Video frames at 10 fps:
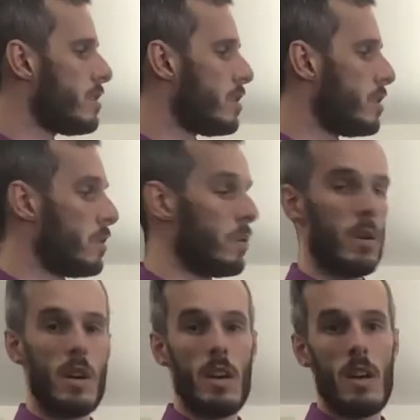
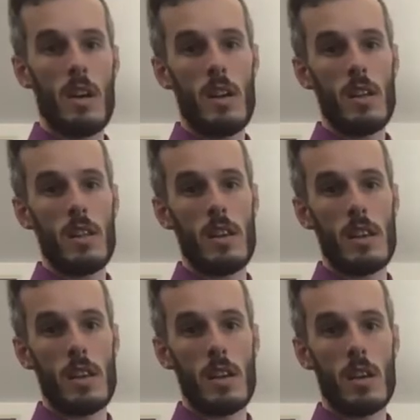to
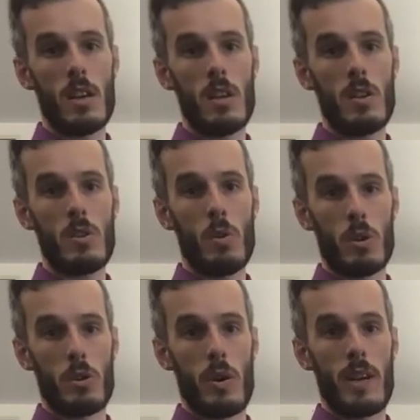the
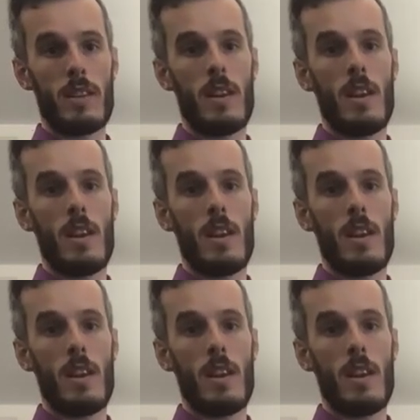shoulder joint.